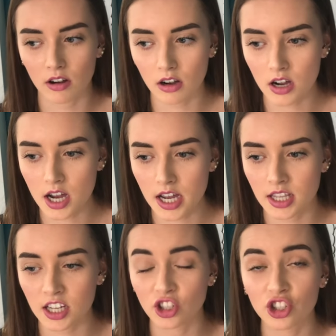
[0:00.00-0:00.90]
God,
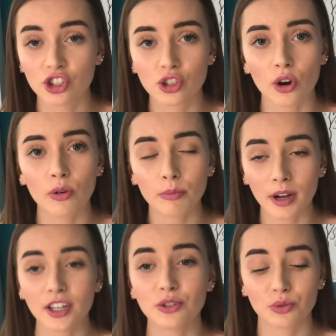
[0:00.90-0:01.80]
that's so
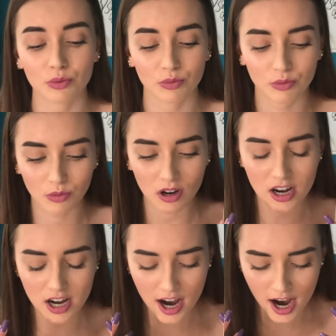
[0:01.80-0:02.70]
much
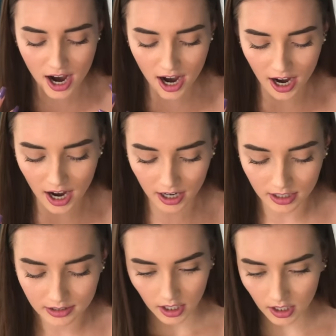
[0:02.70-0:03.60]
water.
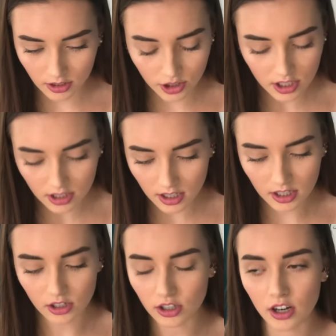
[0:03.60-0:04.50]
Just
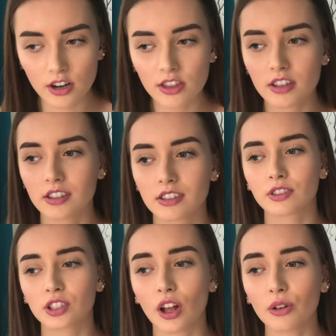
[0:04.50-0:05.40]
the earth is
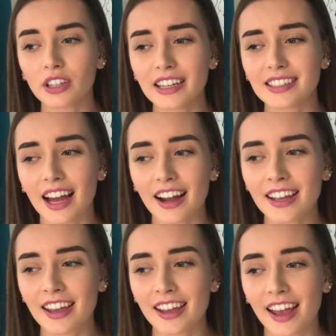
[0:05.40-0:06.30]
slowly
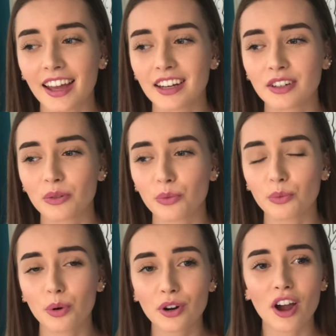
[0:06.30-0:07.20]
dying and
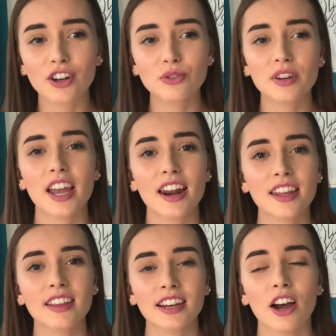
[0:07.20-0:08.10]
we're not doing
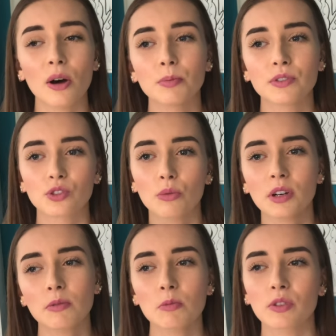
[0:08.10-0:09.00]
anything to help it. So
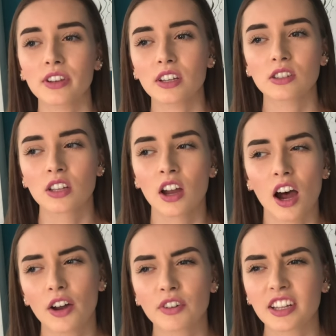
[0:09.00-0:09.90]
many people think it's
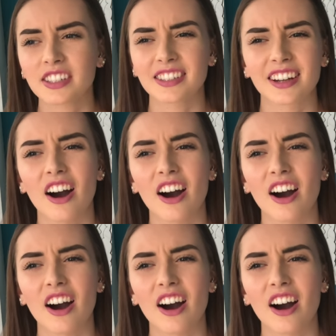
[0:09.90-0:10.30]
unrealistic.